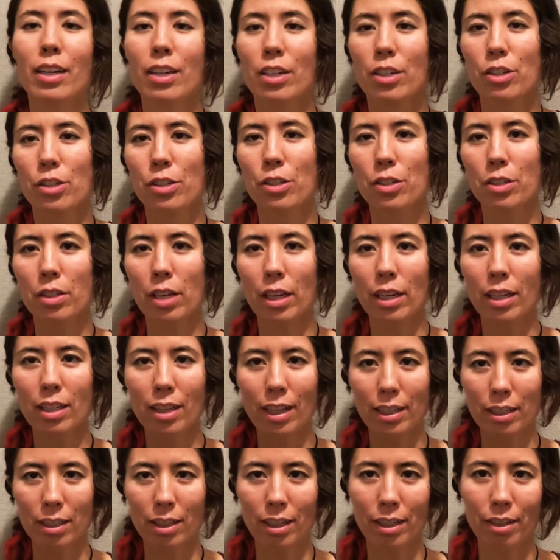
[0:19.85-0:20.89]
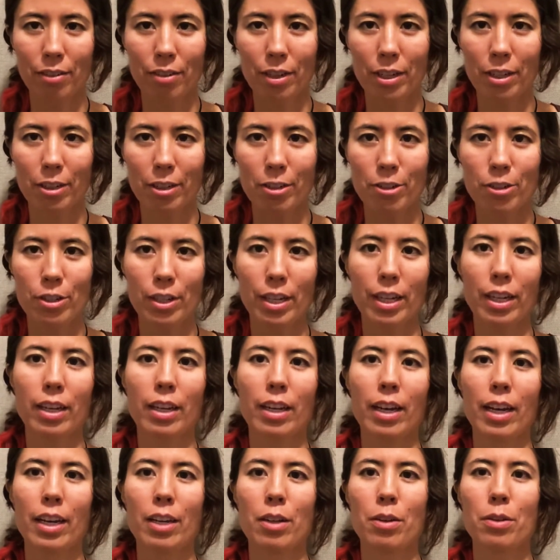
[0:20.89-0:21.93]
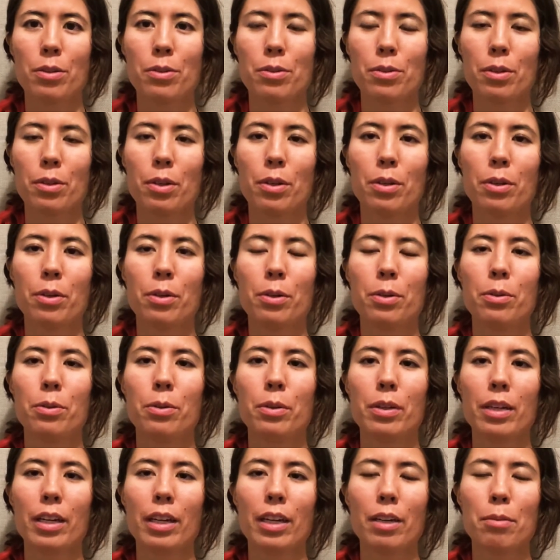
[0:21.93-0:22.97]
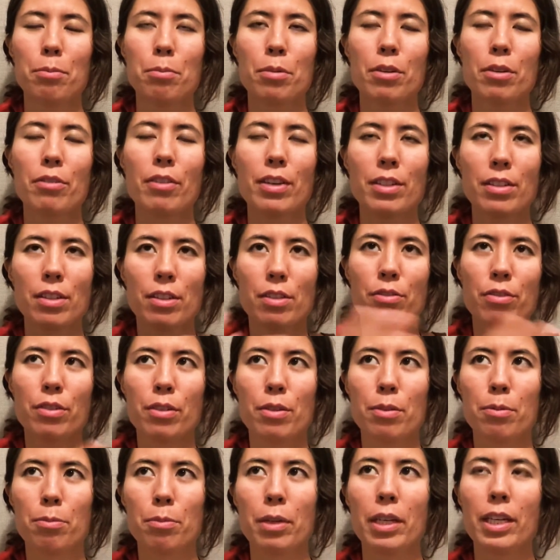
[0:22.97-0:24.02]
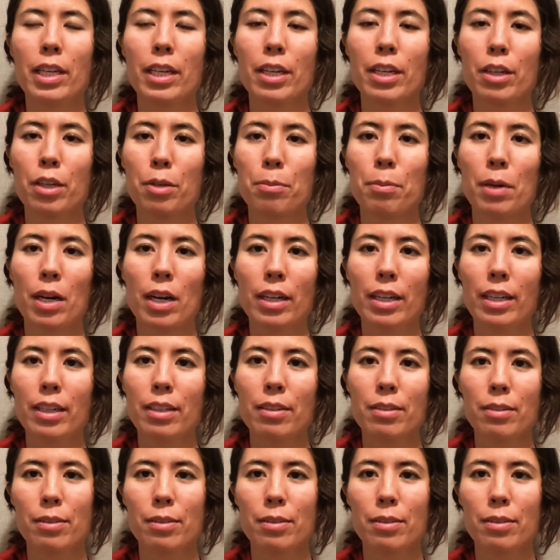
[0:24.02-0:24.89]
just kind of collect a lot of energy, and also it prevents us from being in our bodies.